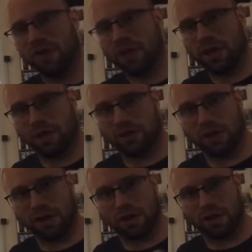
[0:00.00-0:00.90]
in your
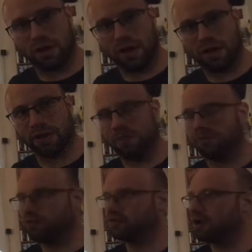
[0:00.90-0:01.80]

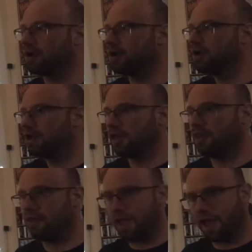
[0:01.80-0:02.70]
intervals there, and
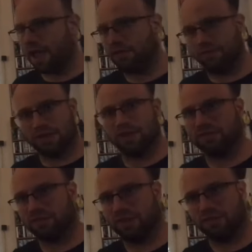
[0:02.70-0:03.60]
then they have
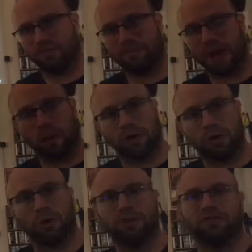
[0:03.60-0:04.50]
these power
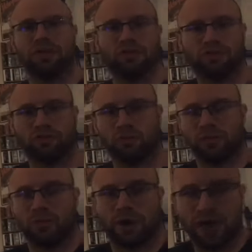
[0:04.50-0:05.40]
chords that you just really want to